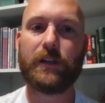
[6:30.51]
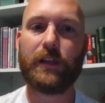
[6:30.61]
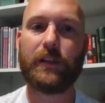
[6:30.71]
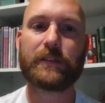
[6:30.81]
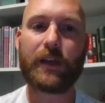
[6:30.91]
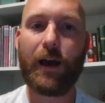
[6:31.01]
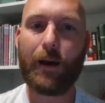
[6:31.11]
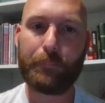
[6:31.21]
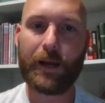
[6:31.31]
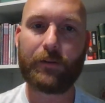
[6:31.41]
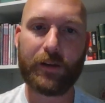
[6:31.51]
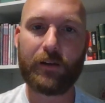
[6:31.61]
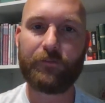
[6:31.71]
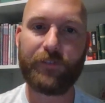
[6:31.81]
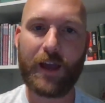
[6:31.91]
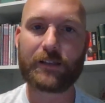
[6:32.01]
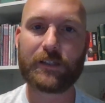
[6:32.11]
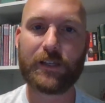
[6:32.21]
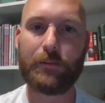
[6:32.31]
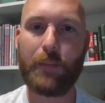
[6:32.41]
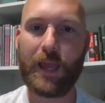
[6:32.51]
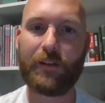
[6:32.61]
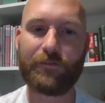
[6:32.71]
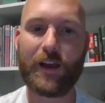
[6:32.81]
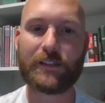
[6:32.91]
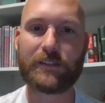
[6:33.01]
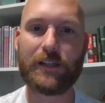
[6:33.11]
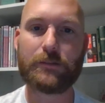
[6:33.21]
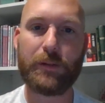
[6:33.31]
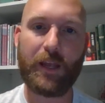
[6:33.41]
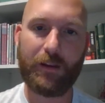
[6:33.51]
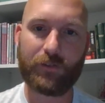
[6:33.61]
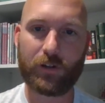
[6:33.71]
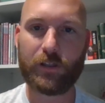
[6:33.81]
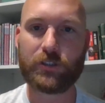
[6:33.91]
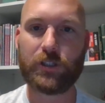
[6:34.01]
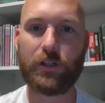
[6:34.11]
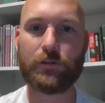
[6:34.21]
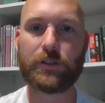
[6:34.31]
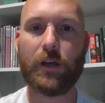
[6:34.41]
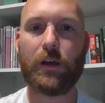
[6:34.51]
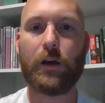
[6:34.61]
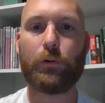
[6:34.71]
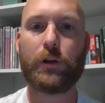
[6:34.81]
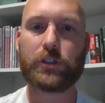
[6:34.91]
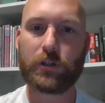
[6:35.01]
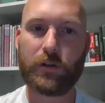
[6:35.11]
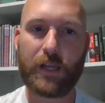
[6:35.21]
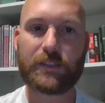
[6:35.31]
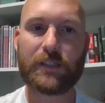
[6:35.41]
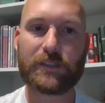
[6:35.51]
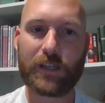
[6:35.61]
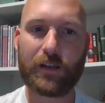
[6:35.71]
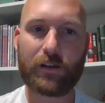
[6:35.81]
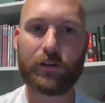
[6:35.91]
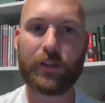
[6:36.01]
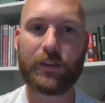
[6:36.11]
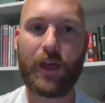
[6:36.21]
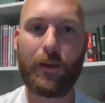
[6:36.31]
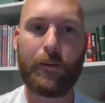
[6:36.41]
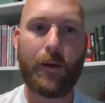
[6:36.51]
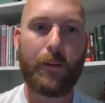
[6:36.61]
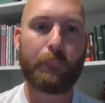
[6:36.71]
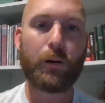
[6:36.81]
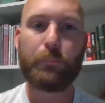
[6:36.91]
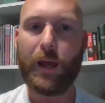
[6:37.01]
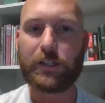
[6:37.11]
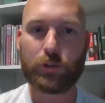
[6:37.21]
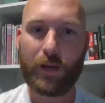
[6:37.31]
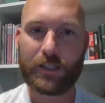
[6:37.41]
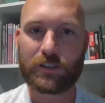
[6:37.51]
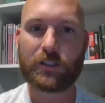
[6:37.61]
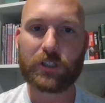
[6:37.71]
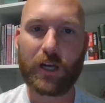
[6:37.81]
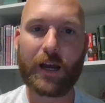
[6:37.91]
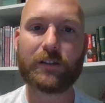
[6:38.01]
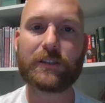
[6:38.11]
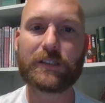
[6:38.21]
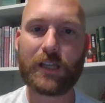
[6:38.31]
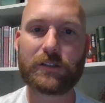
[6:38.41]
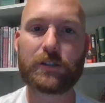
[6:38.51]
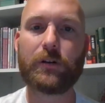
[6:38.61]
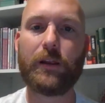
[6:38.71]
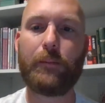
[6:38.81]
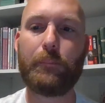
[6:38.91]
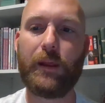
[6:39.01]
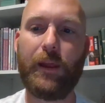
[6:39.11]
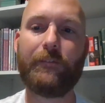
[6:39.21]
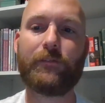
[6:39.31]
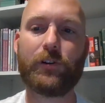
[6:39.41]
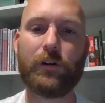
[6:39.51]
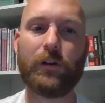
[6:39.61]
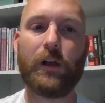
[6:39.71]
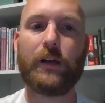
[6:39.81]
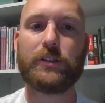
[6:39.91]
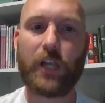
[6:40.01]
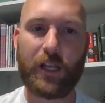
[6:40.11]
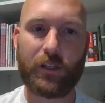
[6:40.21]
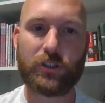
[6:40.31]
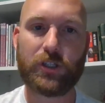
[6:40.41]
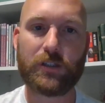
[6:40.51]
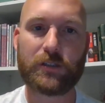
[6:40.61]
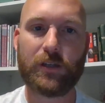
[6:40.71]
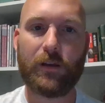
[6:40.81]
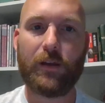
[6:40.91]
And this compounded effect can manifest as behavioral issues, which creates a cycle that then perpetuates the child's sensory and behavioral challenges.